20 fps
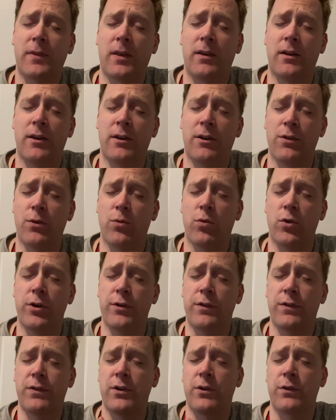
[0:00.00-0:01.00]
In other
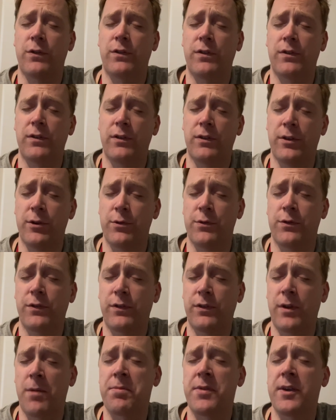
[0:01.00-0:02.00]
words, there's, there's
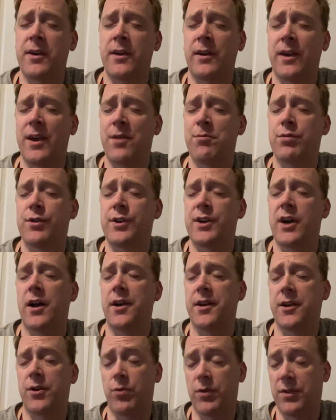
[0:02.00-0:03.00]
something
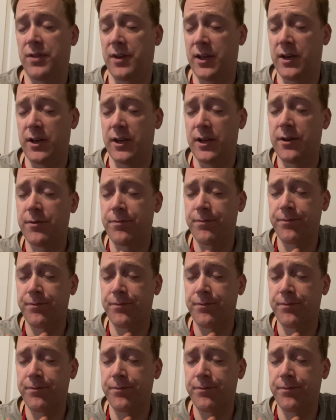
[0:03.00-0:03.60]
embryonic within it.